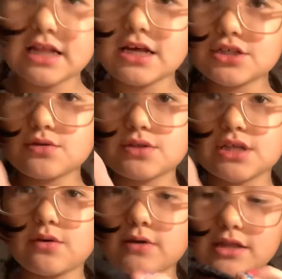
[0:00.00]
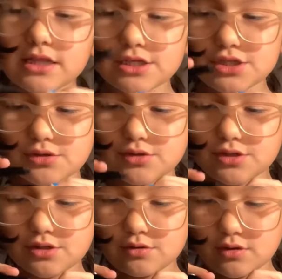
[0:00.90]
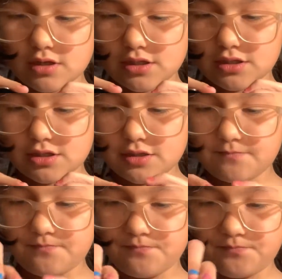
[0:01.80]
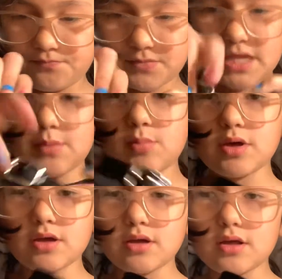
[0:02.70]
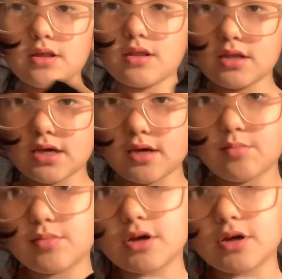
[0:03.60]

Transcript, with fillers: So it's like one of these shoes to do this. Yep. Yep.